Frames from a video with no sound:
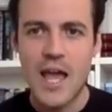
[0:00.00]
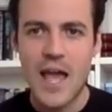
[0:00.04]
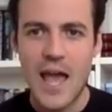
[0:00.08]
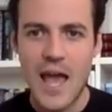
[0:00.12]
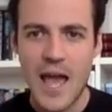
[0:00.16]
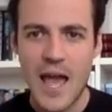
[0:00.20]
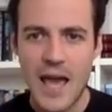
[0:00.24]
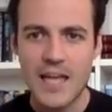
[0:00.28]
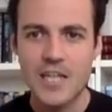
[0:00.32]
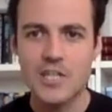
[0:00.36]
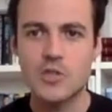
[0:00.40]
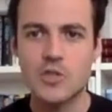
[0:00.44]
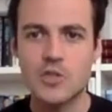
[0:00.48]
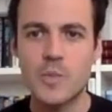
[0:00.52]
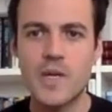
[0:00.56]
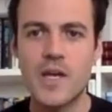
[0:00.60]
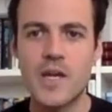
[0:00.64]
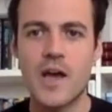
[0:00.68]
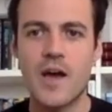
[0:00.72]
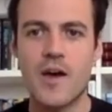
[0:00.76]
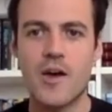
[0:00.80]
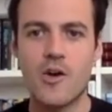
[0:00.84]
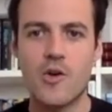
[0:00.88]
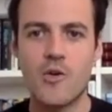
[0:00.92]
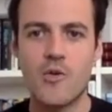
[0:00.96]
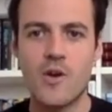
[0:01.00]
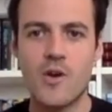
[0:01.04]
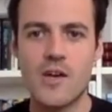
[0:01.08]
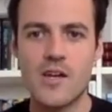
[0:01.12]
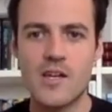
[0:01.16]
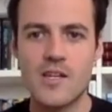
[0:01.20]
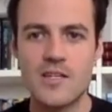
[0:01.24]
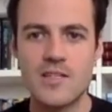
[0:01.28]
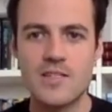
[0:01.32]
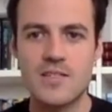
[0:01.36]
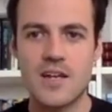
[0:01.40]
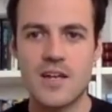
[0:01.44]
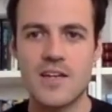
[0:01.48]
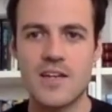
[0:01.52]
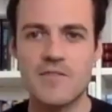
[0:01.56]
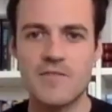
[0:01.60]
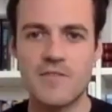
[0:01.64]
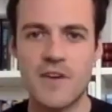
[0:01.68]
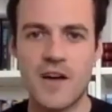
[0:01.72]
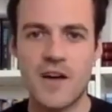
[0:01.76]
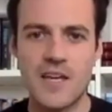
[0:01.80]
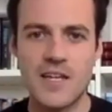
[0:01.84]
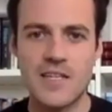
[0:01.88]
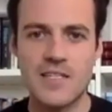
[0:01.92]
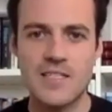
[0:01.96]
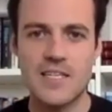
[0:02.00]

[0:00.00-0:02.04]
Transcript: HBO sci fi